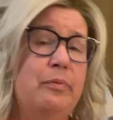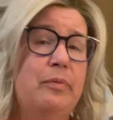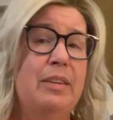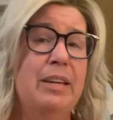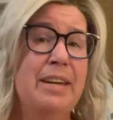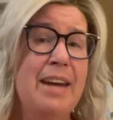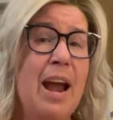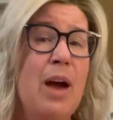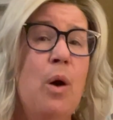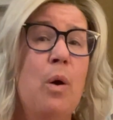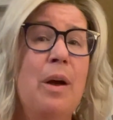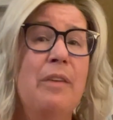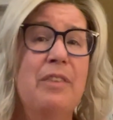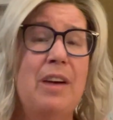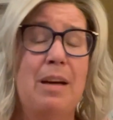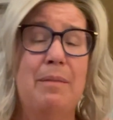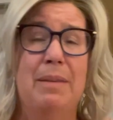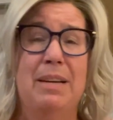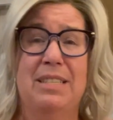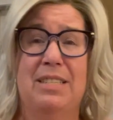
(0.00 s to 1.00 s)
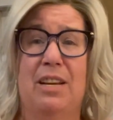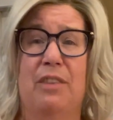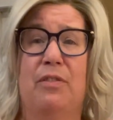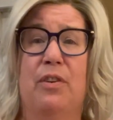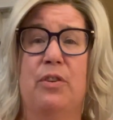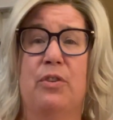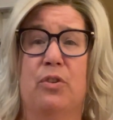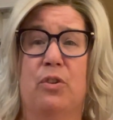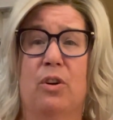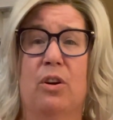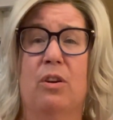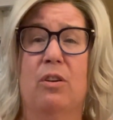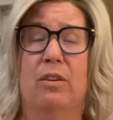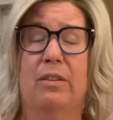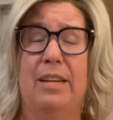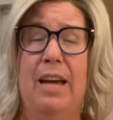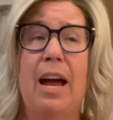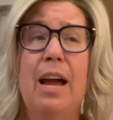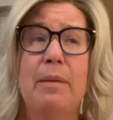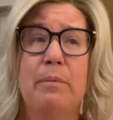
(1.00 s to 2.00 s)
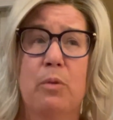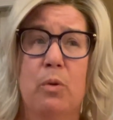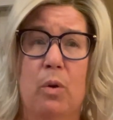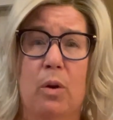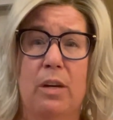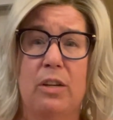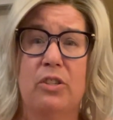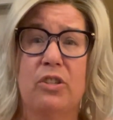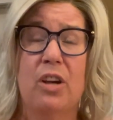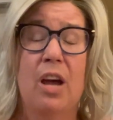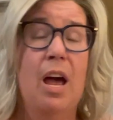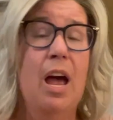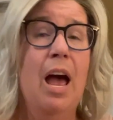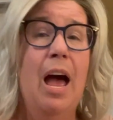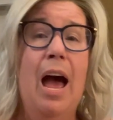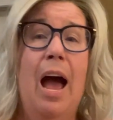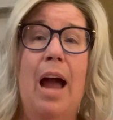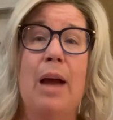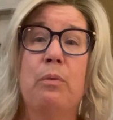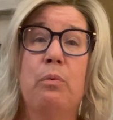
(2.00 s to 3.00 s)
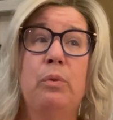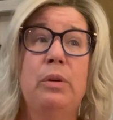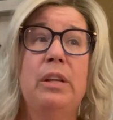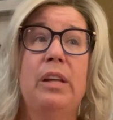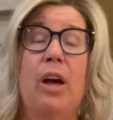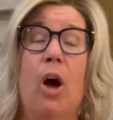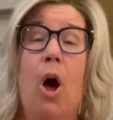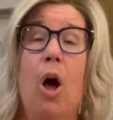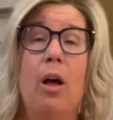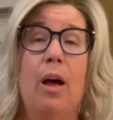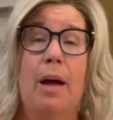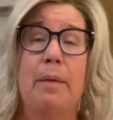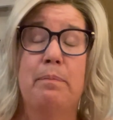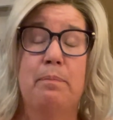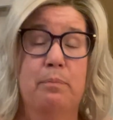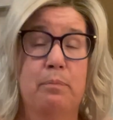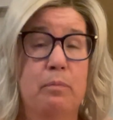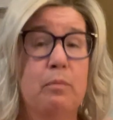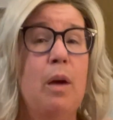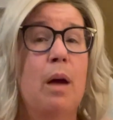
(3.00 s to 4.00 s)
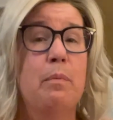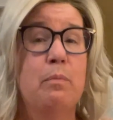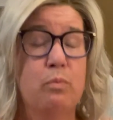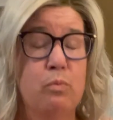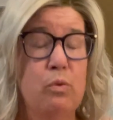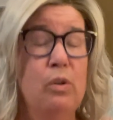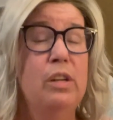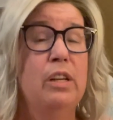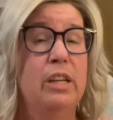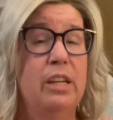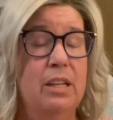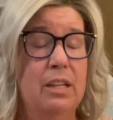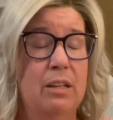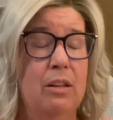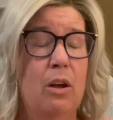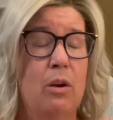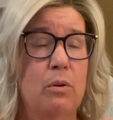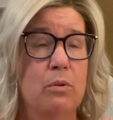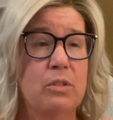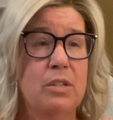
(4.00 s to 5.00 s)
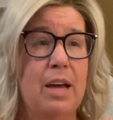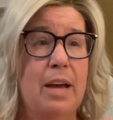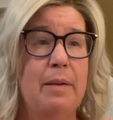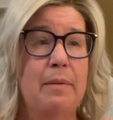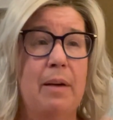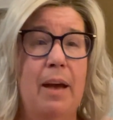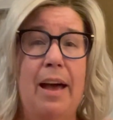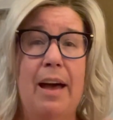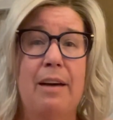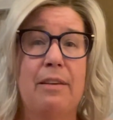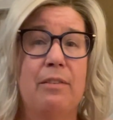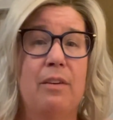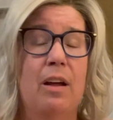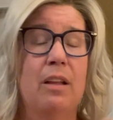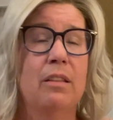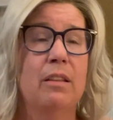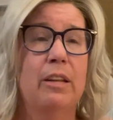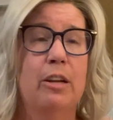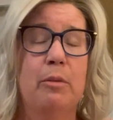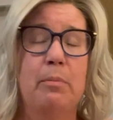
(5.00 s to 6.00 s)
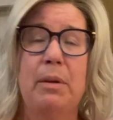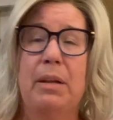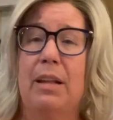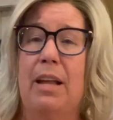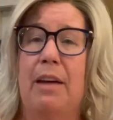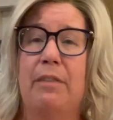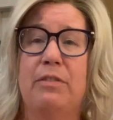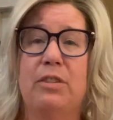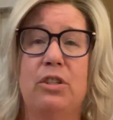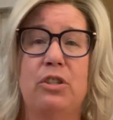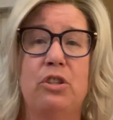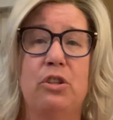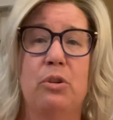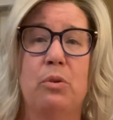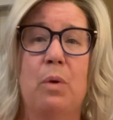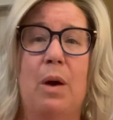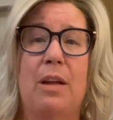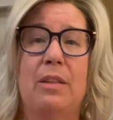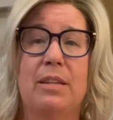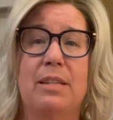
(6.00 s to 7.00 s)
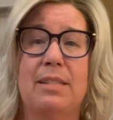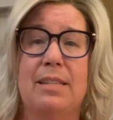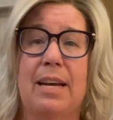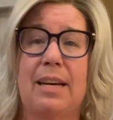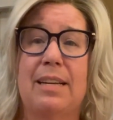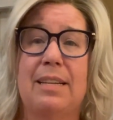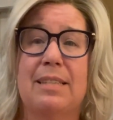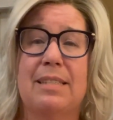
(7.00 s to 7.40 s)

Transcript: now I've got myself under a time crunch. I'm really close. I have a little bit left to do on the second